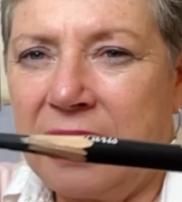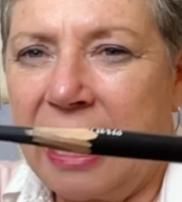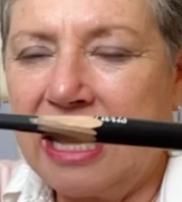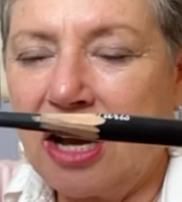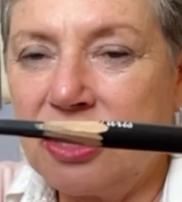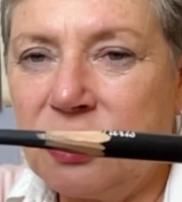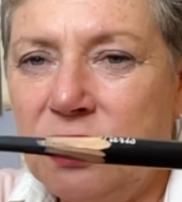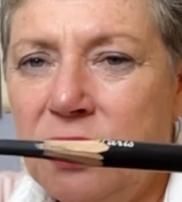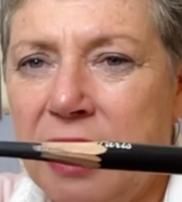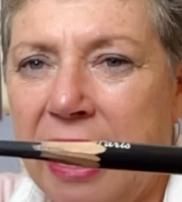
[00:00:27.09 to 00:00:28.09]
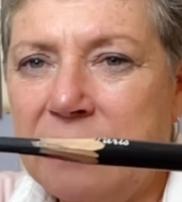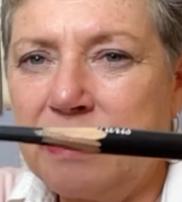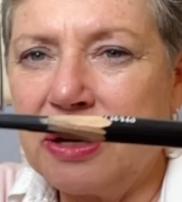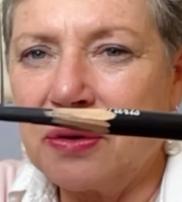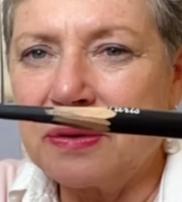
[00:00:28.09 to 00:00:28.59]
And I do that
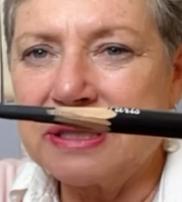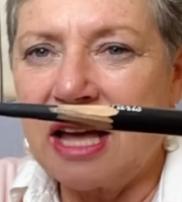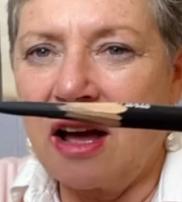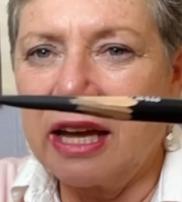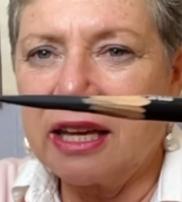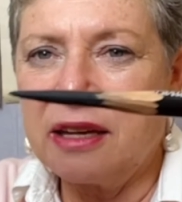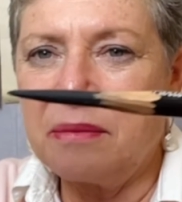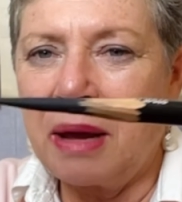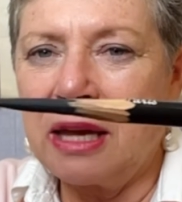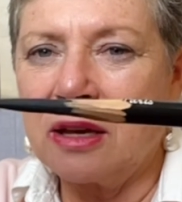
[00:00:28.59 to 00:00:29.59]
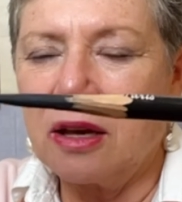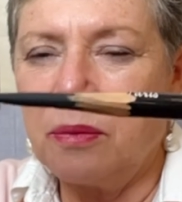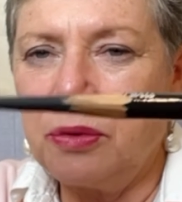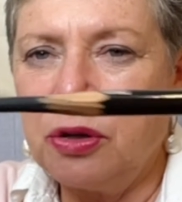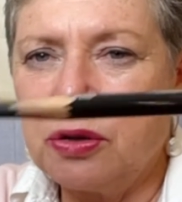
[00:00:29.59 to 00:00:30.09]
because I can make
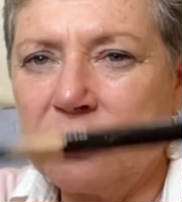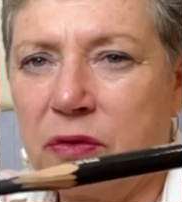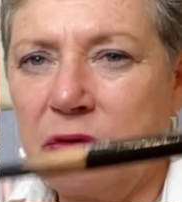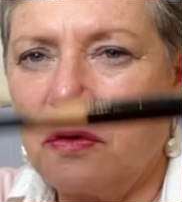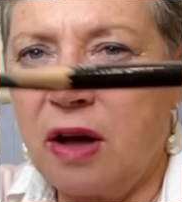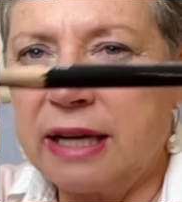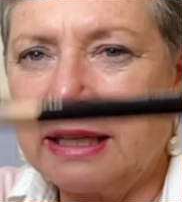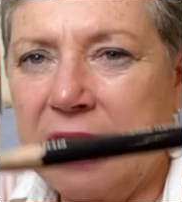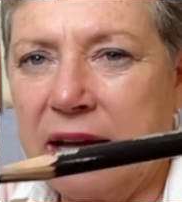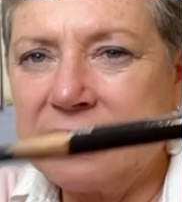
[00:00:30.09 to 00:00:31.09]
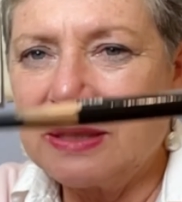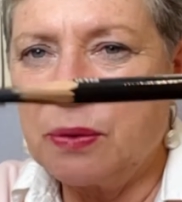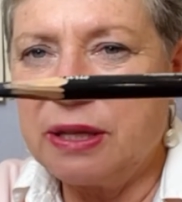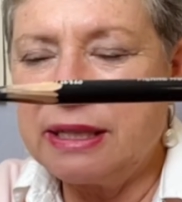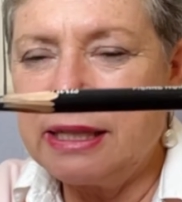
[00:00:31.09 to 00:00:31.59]
beautiful fine lines
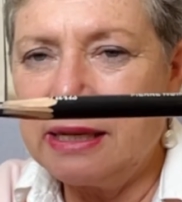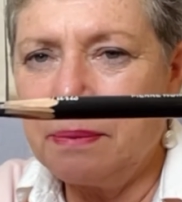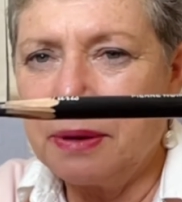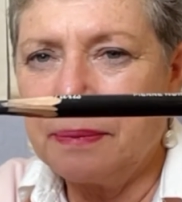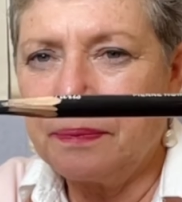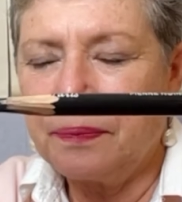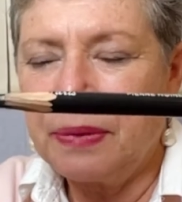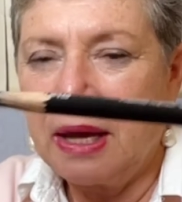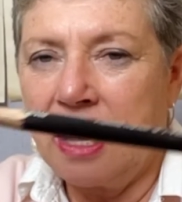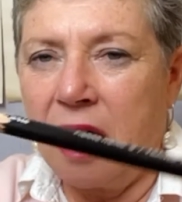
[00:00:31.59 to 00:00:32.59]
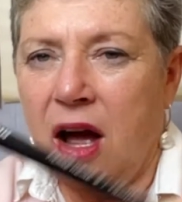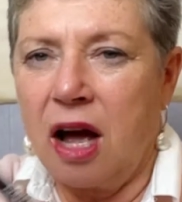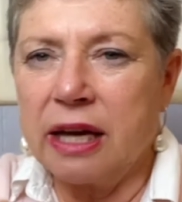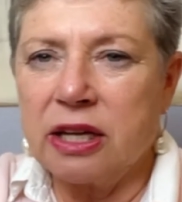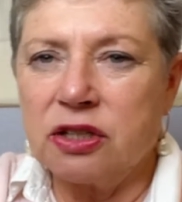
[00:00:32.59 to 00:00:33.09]
with the tip. I can